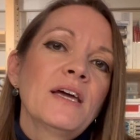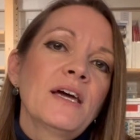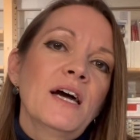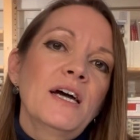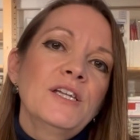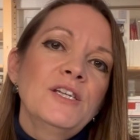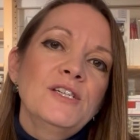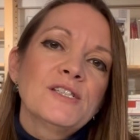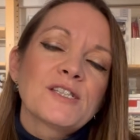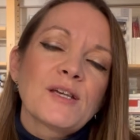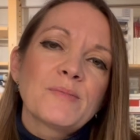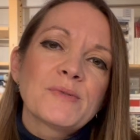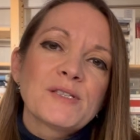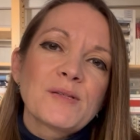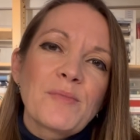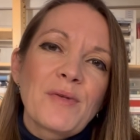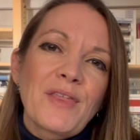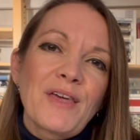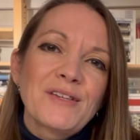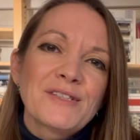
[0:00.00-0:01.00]
and use up
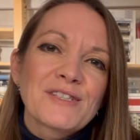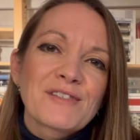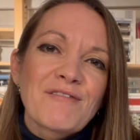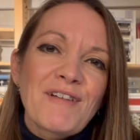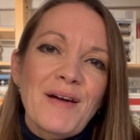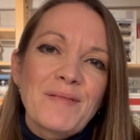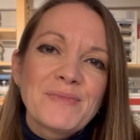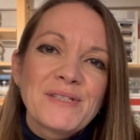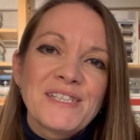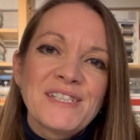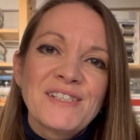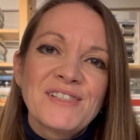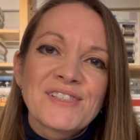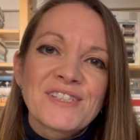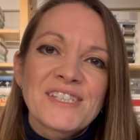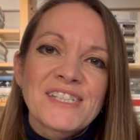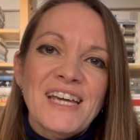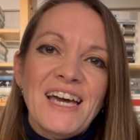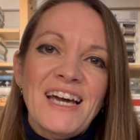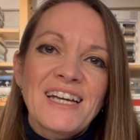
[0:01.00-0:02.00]
some of those scraps in your
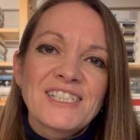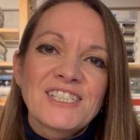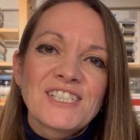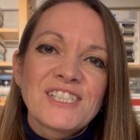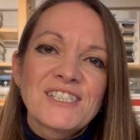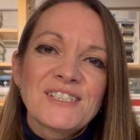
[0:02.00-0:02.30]
stash.